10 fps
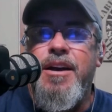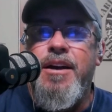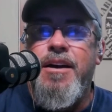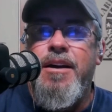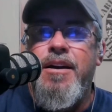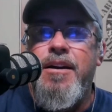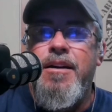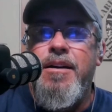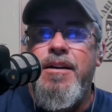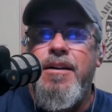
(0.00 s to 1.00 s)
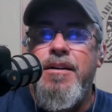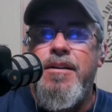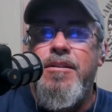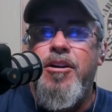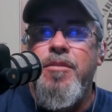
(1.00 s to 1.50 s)

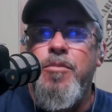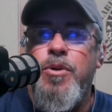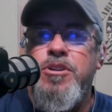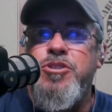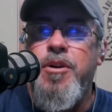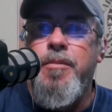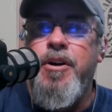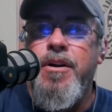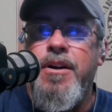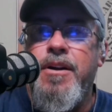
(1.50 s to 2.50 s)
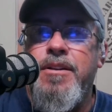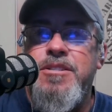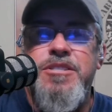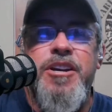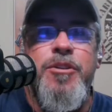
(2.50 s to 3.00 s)
Good morning, Joy Bartlett. Good to
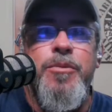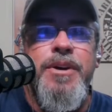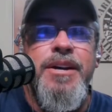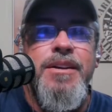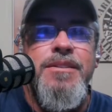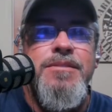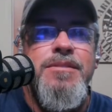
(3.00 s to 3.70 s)
see you in.